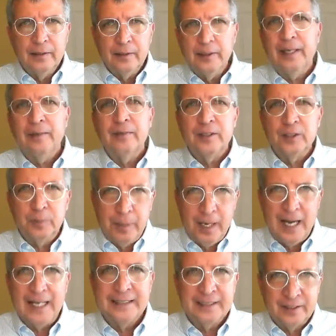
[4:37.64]
you have these
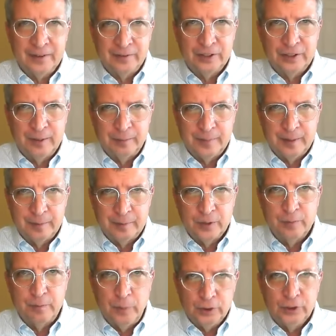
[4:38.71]
positive
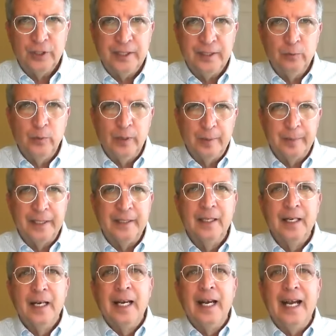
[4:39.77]
symptoms, mostly in women.
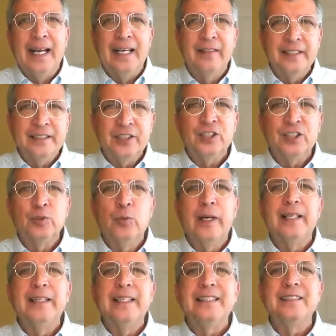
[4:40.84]
And this is
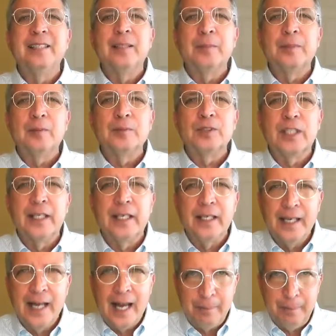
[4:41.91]
when these symptoms
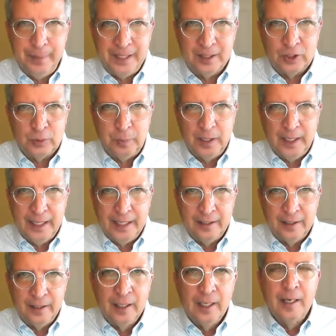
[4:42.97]
cannot be
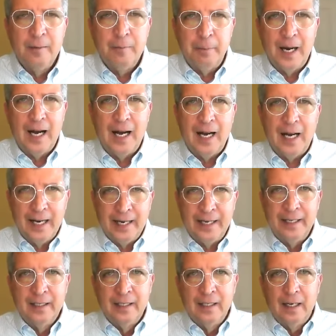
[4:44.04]
explained
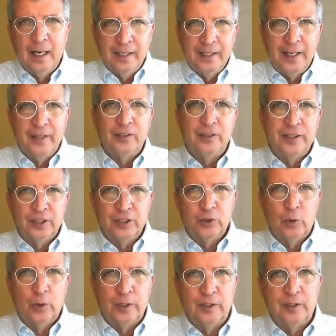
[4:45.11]
by another
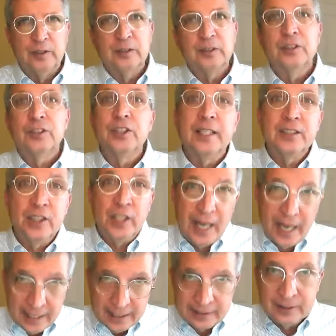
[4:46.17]
disorder, such
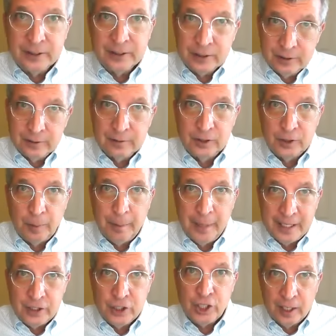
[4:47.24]
as
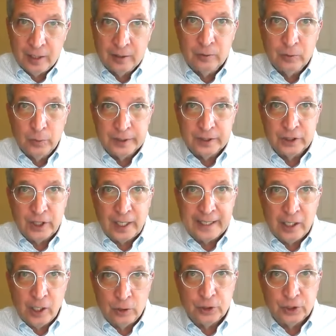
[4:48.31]
dementia with
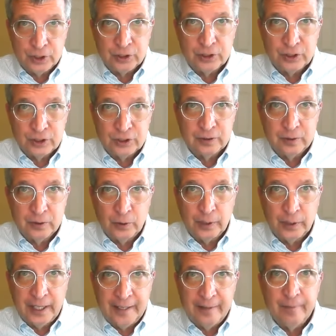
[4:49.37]
psychosis.
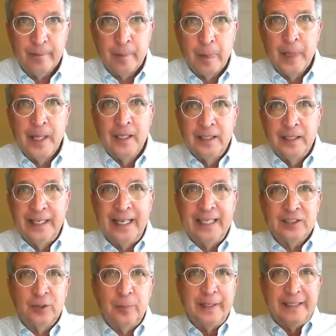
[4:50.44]
Okay. It
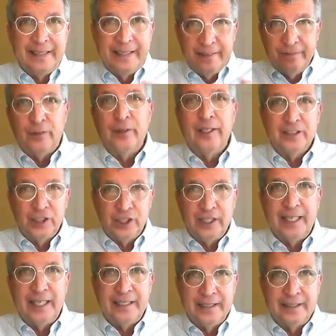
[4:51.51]
has to be
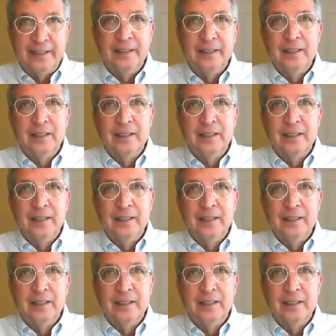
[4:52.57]
differentiated